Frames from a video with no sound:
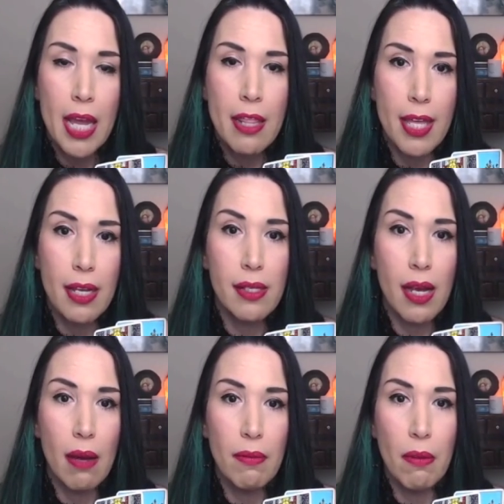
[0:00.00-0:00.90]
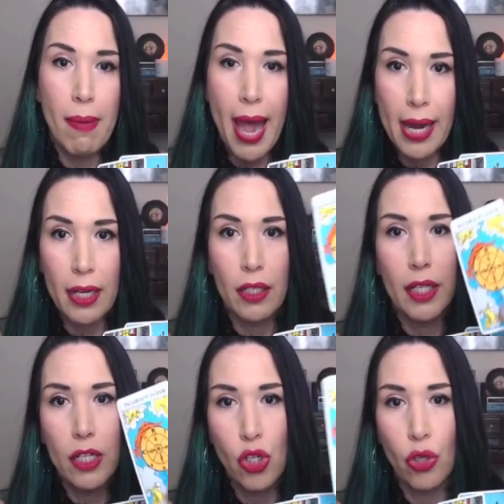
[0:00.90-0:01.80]
things coming back
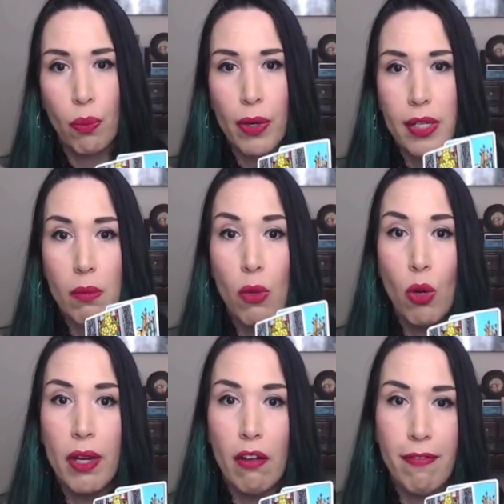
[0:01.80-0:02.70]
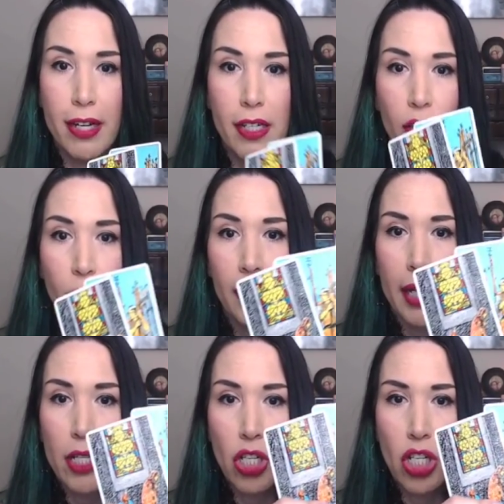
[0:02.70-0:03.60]
into your present moment, affecting the
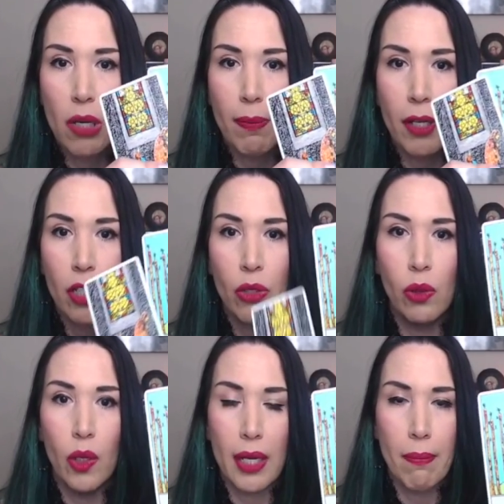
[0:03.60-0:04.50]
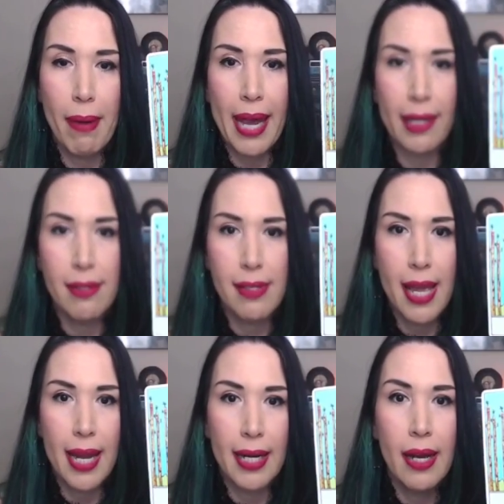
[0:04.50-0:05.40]
relationship, and you looking back and
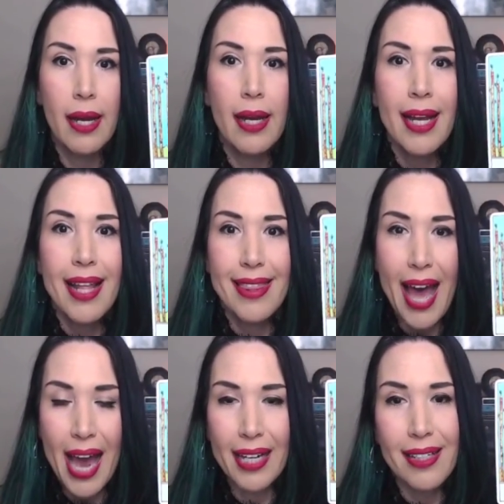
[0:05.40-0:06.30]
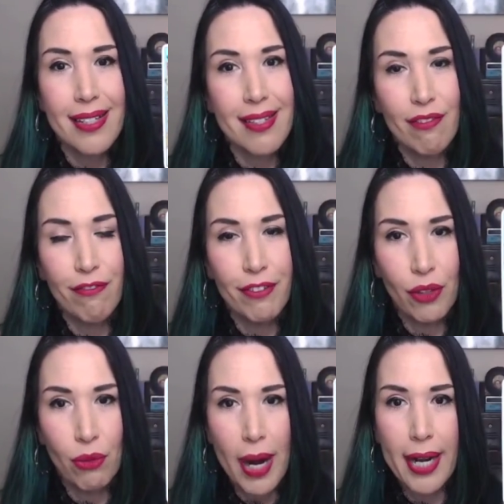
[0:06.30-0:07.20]
saying, that doesn't
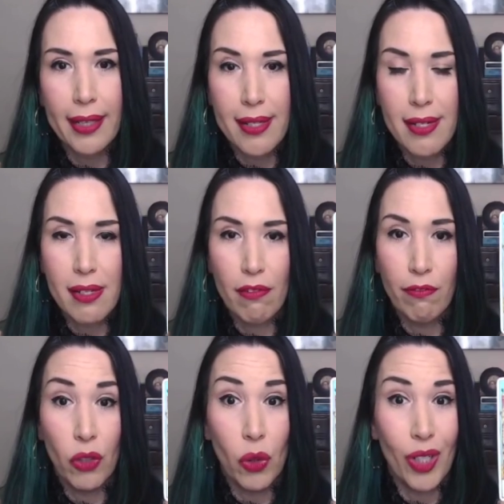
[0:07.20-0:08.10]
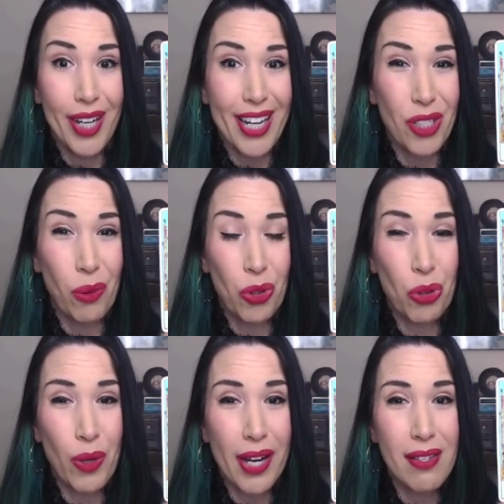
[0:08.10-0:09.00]
feel right, this doesn't feel good, I don't
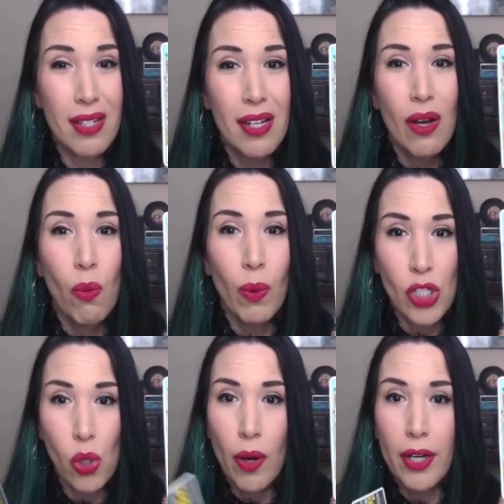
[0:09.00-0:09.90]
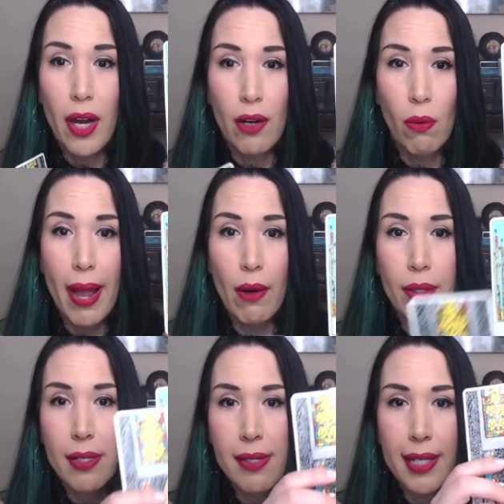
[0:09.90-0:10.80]
trust what's going on around
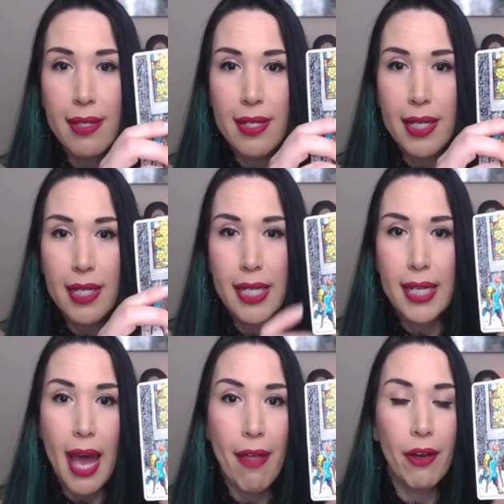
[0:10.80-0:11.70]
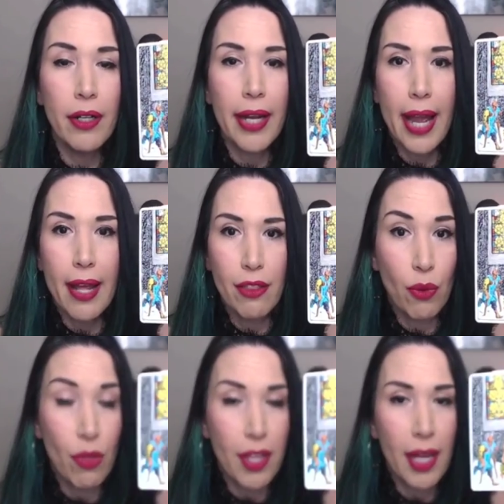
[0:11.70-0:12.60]
us, let's stick together. And
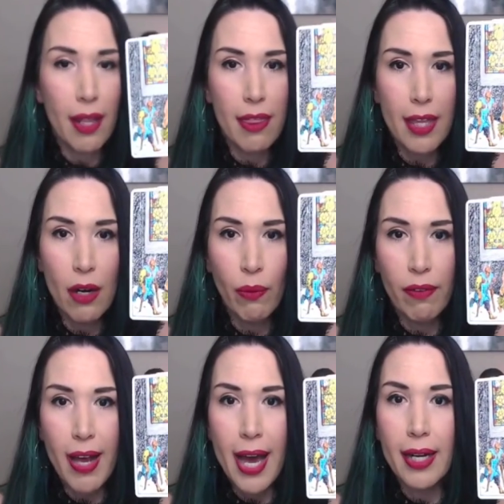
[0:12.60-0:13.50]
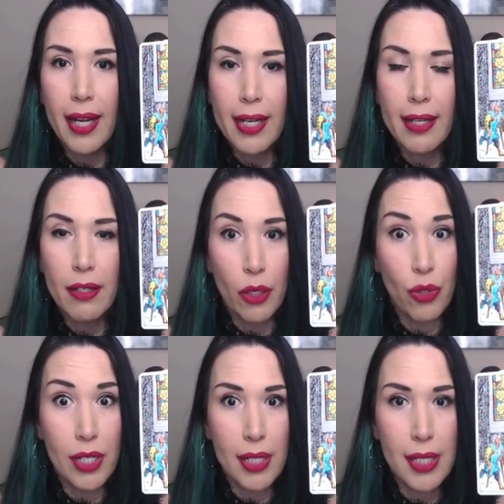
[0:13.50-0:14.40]
through thick and thin, we've got to
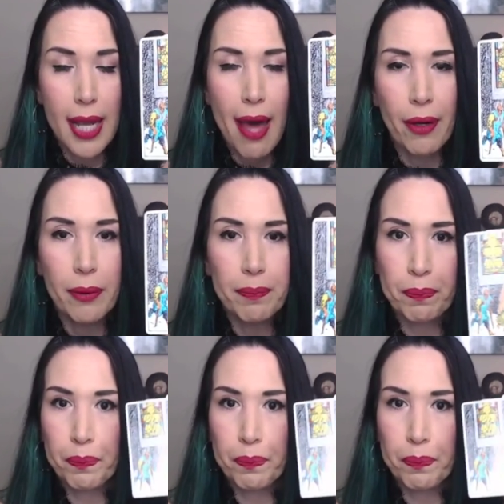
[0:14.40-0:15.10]
stick together.